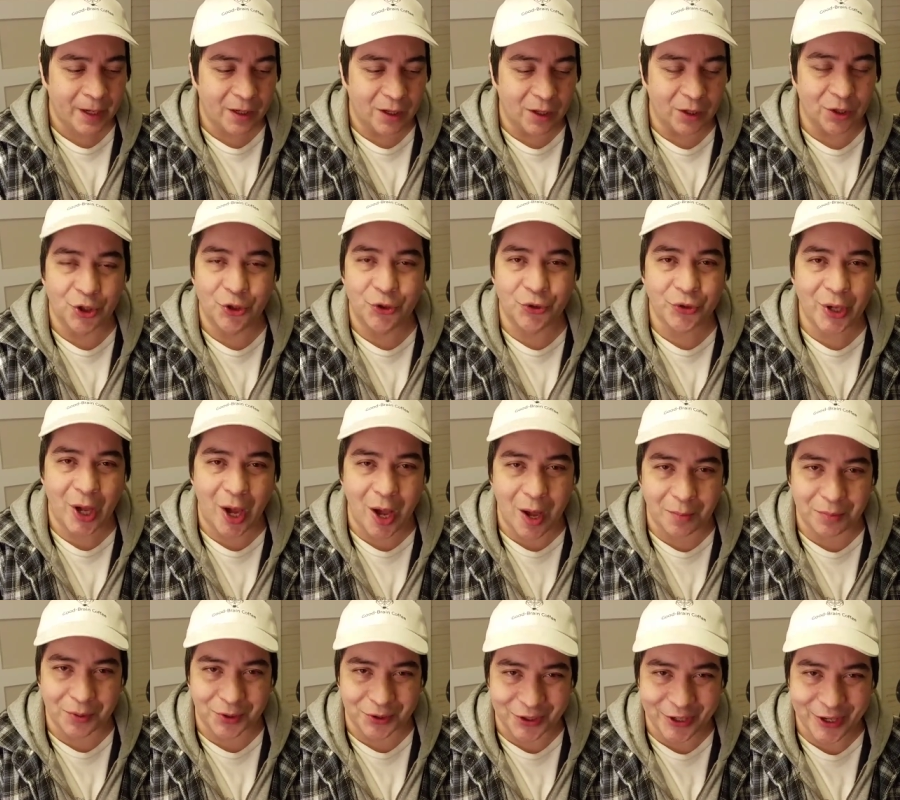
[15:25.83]
a little
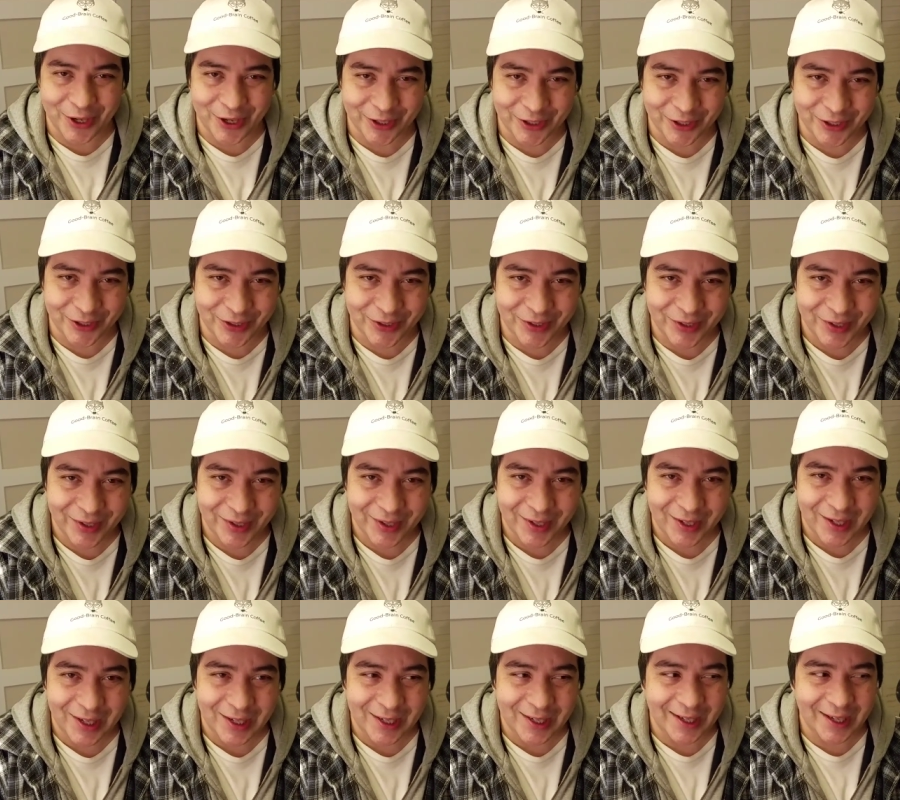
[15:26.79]
complicated
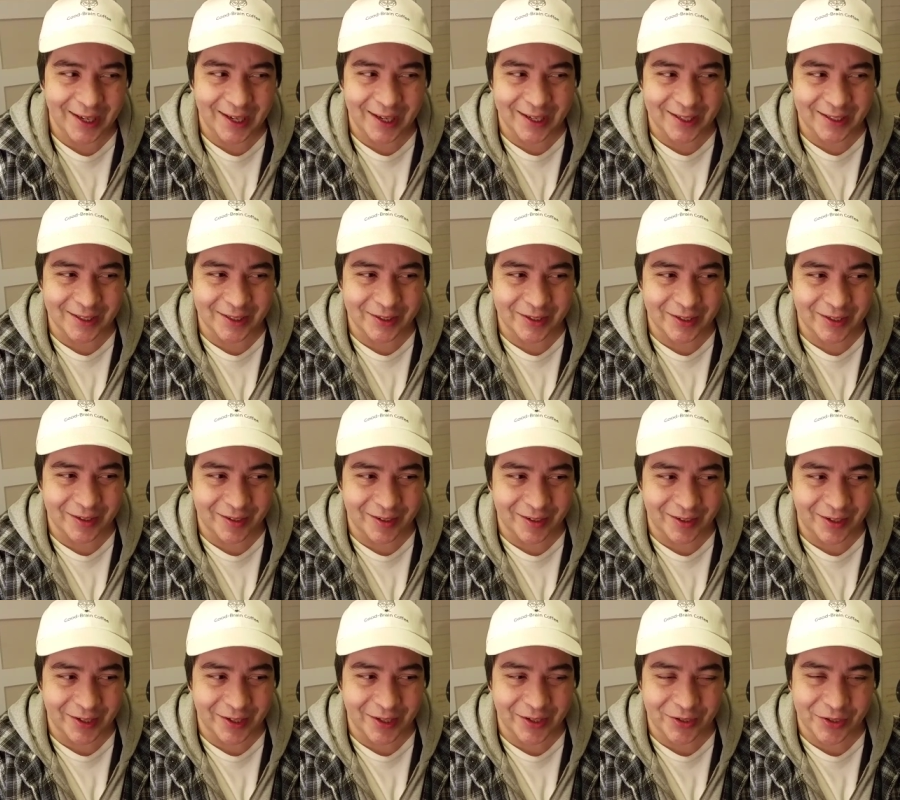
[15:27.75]
and
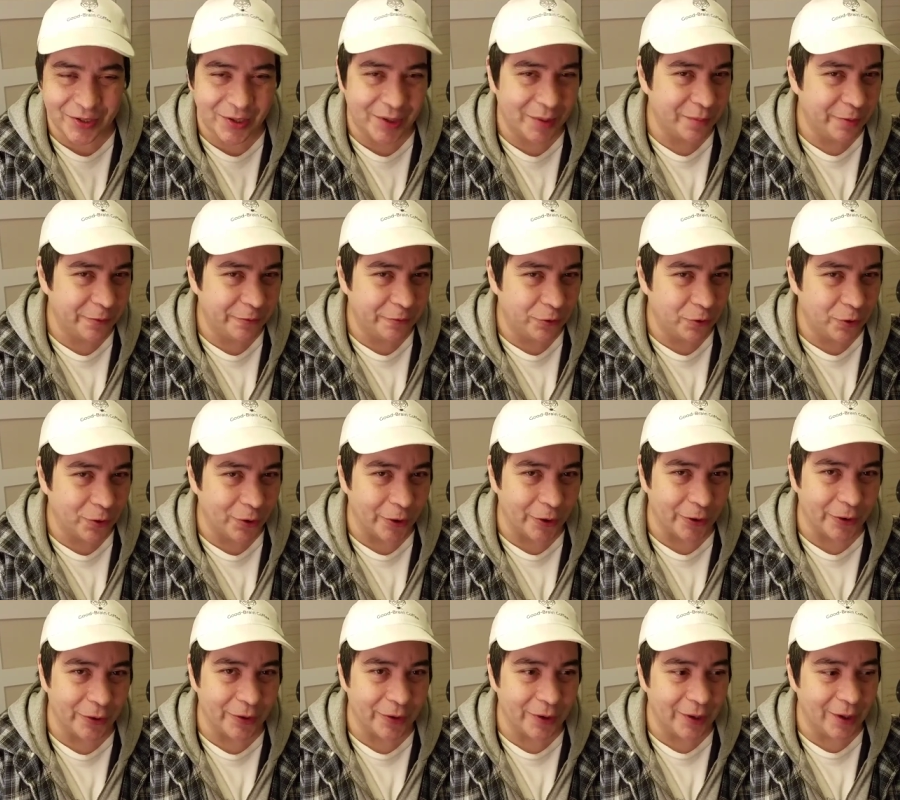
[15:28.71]
like i said
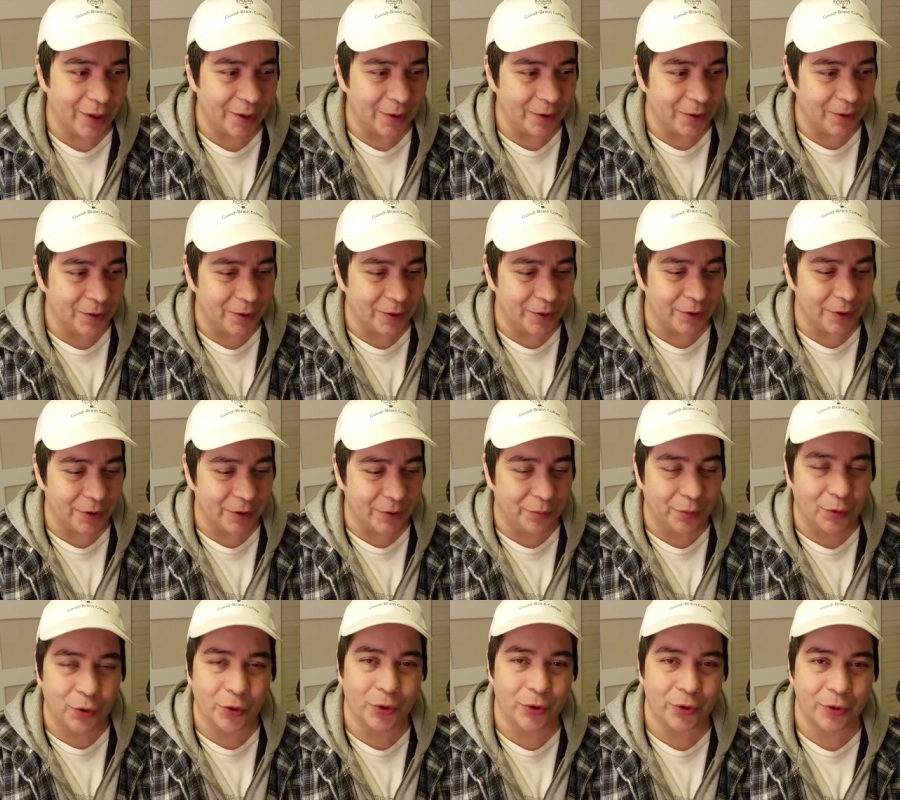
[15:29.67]
before the the
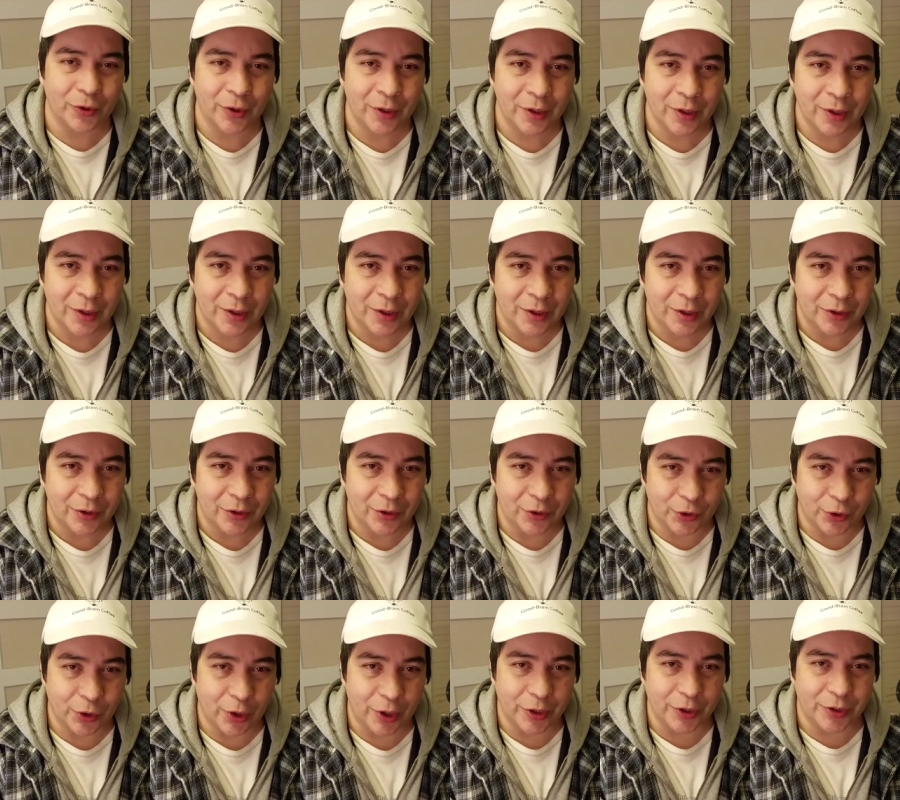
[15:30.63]
more
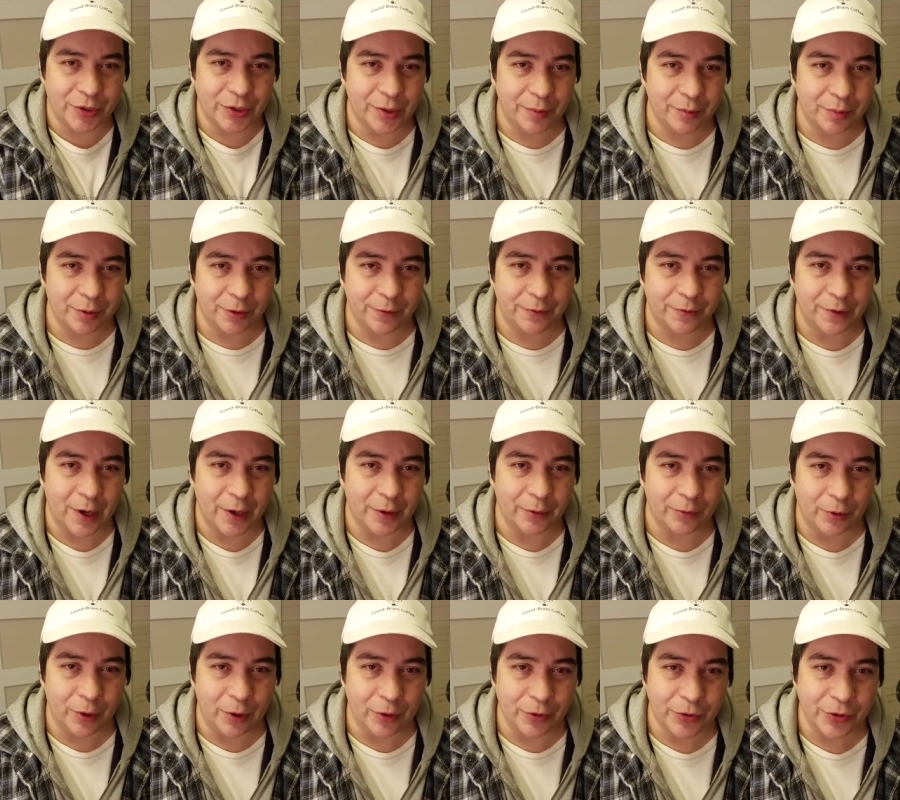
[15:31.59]
you try to simplify
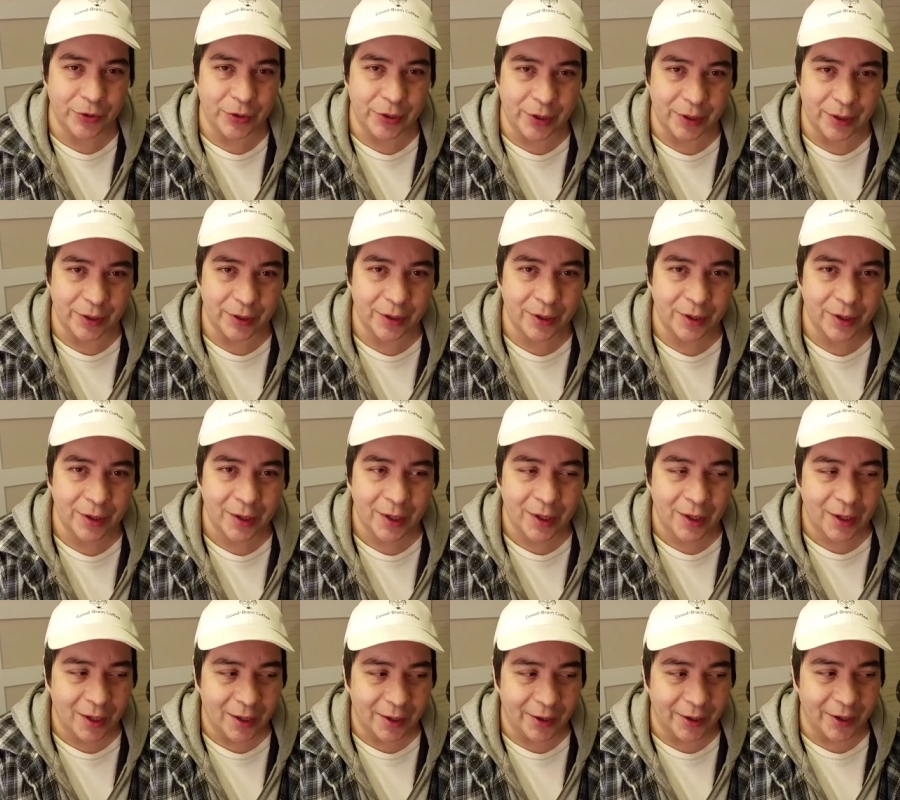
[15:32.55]
roasting
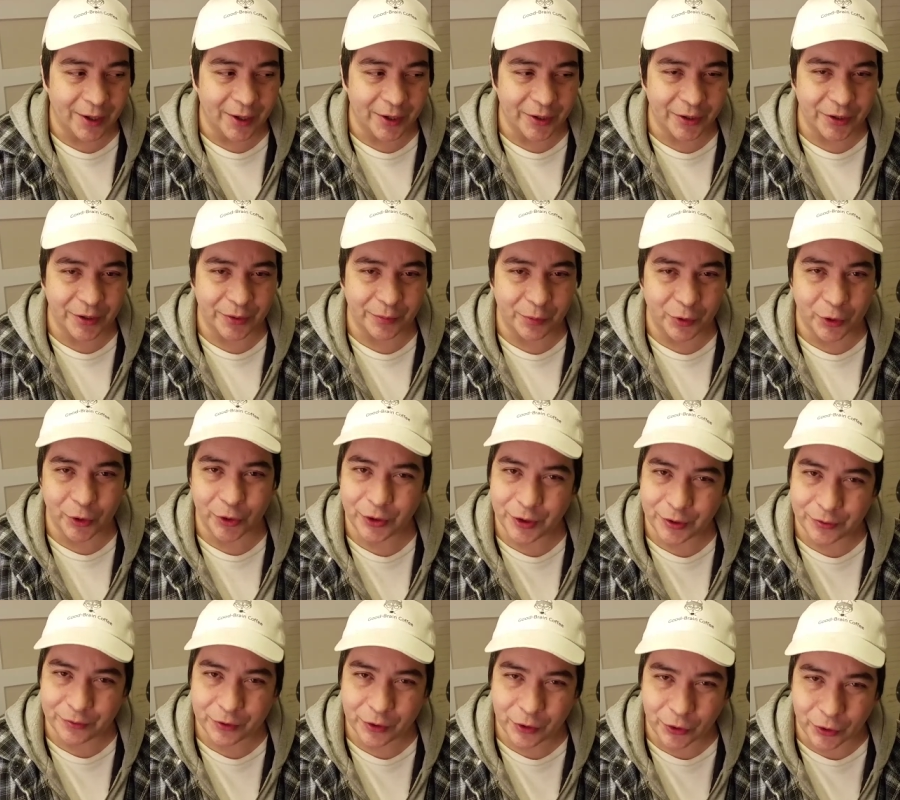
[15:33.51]
uh, the more
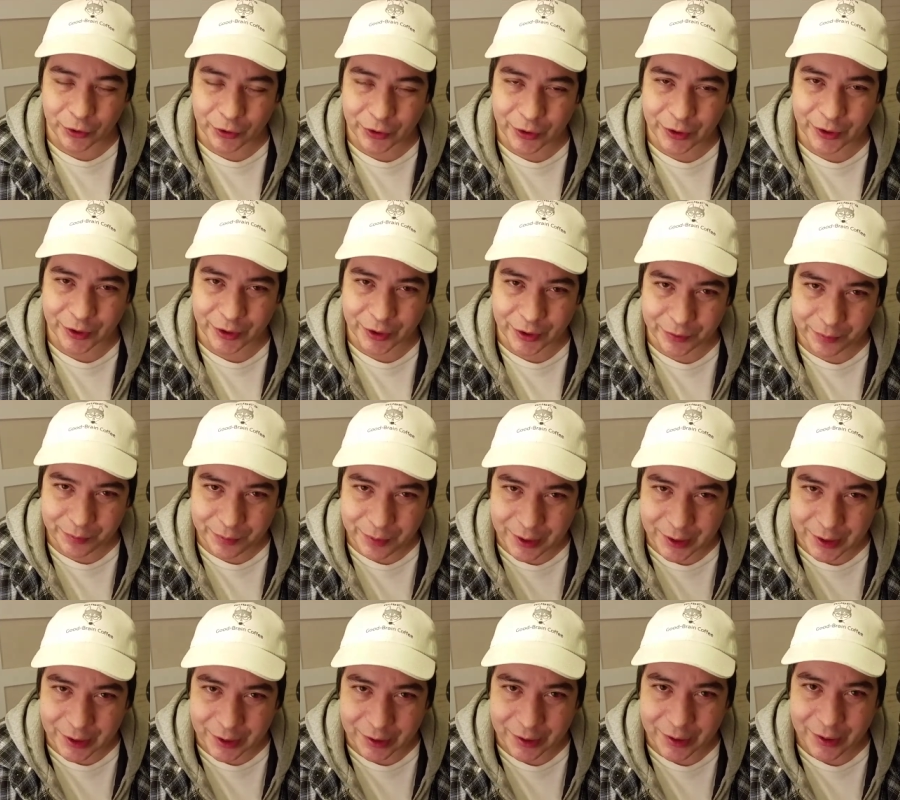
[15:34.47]
difficult it can
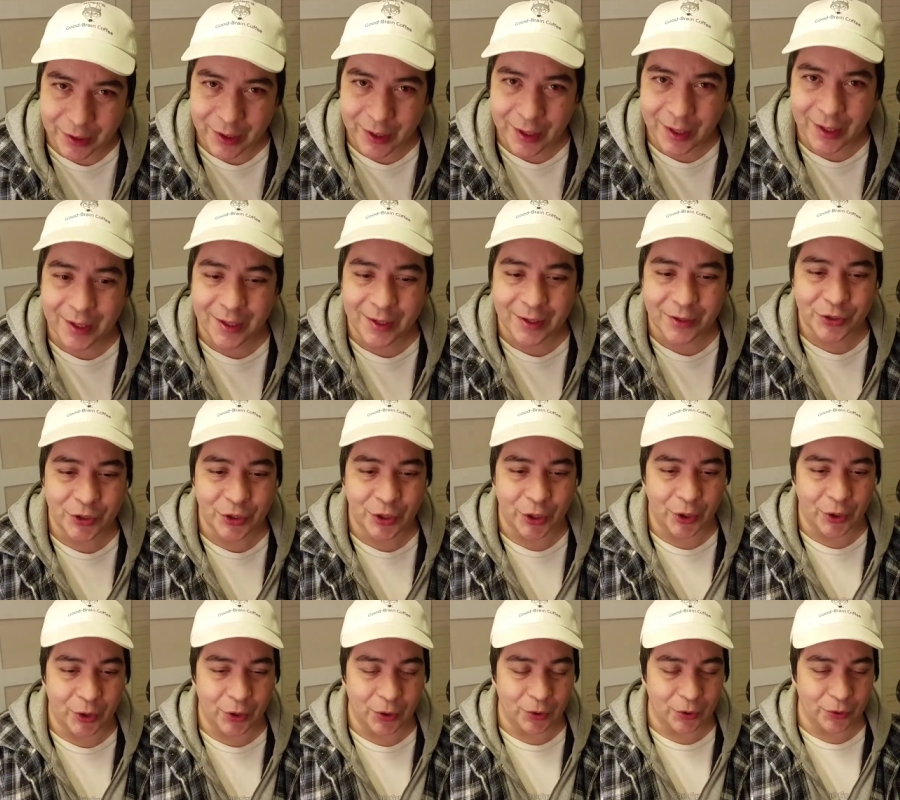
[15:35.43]
be
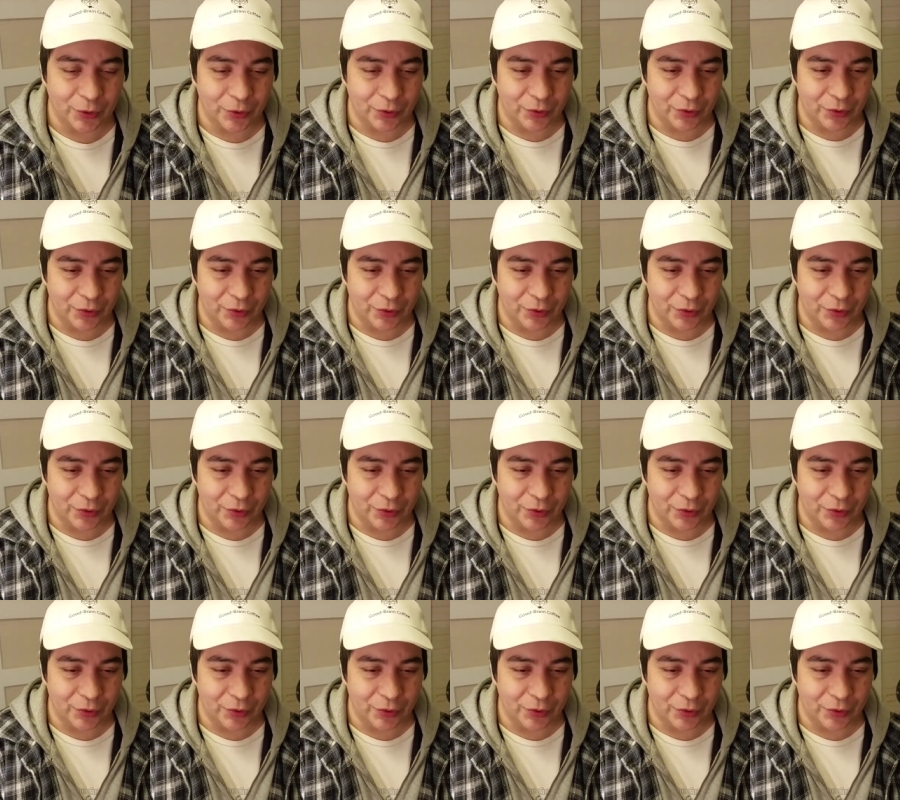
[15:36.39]
so